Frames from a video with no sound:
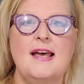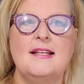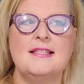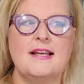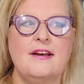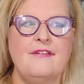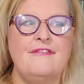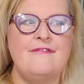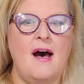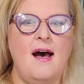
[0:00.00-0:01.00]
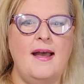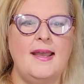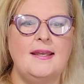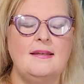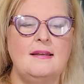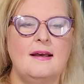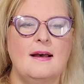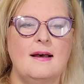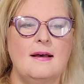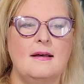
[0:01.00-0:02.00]
And it's like a fine
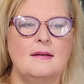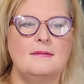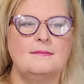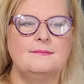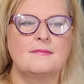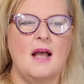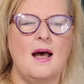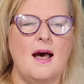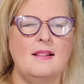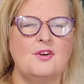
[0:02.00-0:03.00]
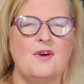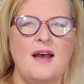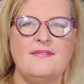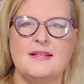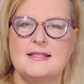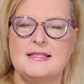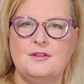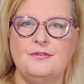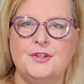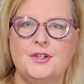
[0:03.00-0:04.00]
holographic
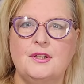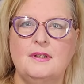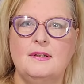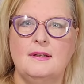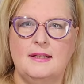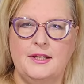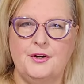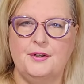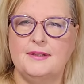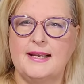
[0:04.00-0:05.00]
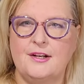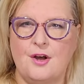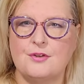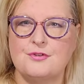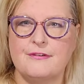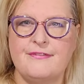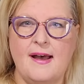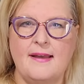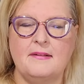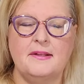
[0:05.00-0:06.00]
silver glitter, like an ultra
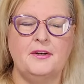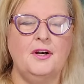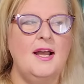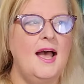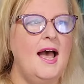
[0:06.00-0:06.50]
fine glitter.